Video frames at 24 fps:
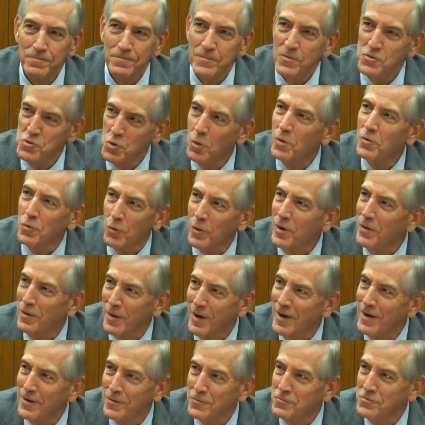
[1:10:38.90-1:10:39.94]
2 or 3
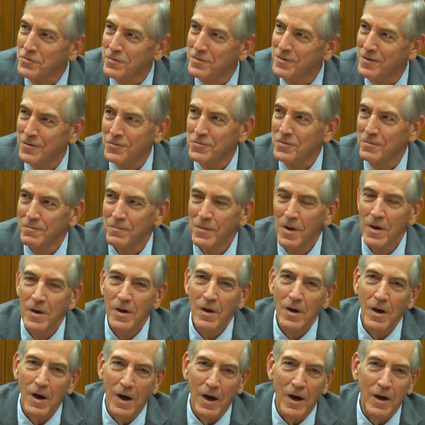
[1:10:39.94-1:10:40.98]
things. Just
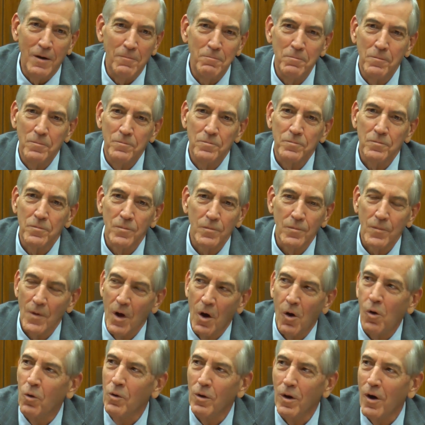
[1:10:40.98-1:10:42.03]

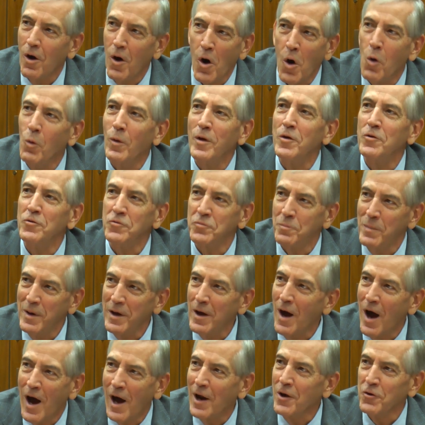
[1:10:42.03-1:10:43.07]
always
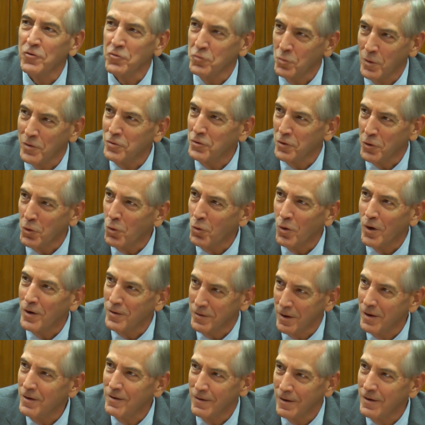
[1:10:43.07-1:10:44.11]
be honest with the
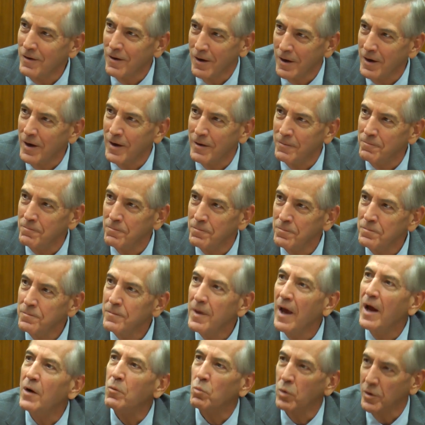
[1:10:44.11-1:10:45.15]
court, okay,
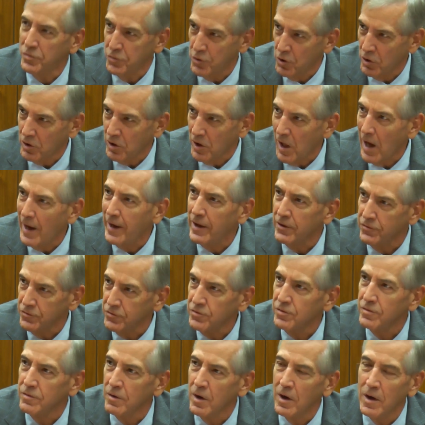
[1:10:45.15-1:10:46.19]
and with your
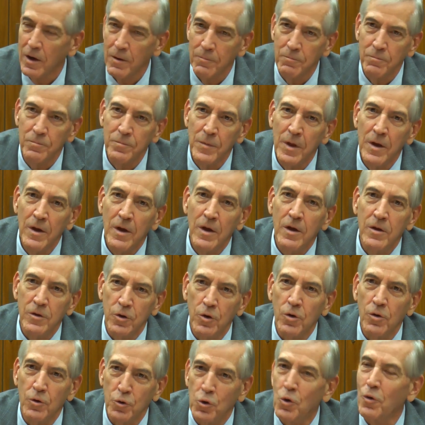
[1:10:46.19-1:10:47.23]
clients.
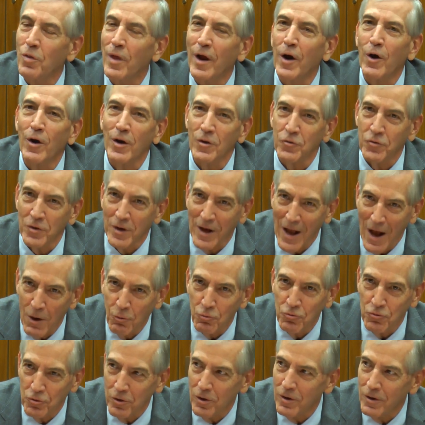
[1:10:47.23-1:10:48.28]
You're there as a
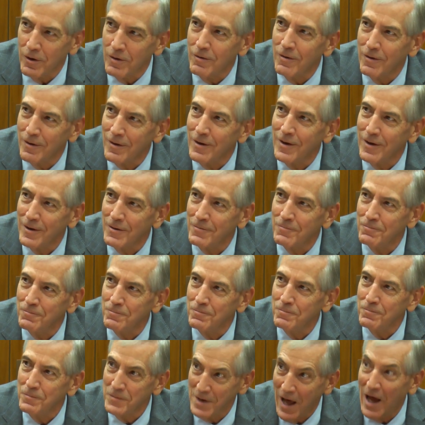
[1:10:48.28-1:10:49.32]
counselor,
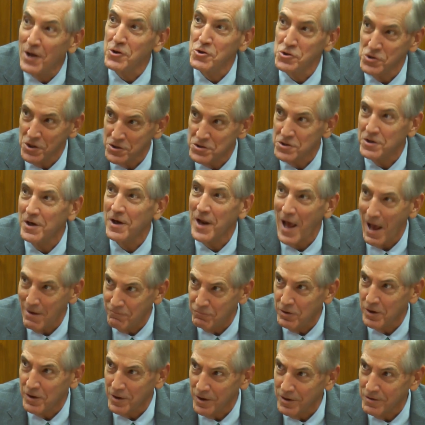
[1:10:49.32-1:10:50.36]
not just an
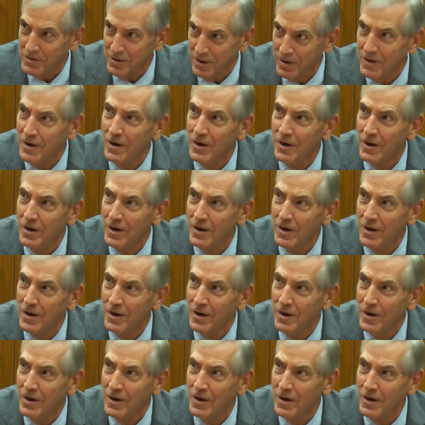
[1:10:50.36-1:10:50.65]
advocate.